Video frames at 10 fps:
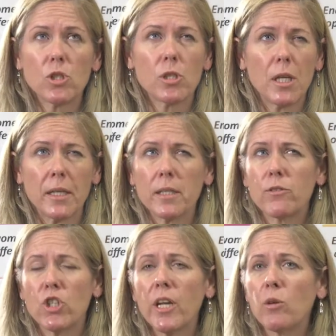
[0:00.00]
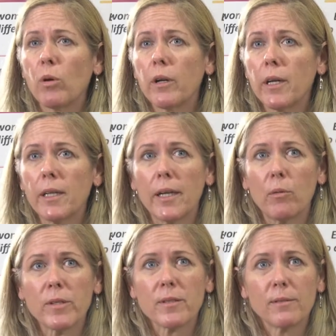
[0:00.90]
the end of January, and I
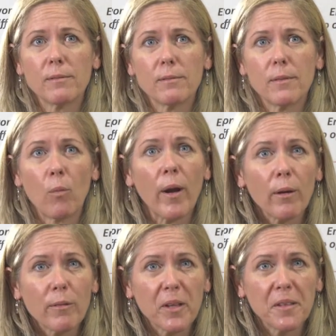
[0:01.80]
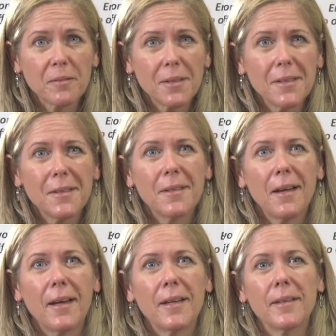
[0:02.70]
wasn't aware of it.
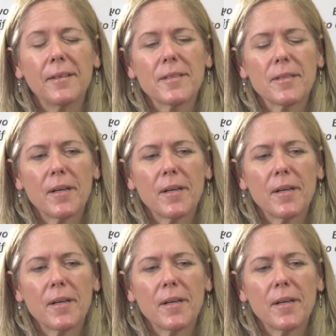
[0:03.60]
And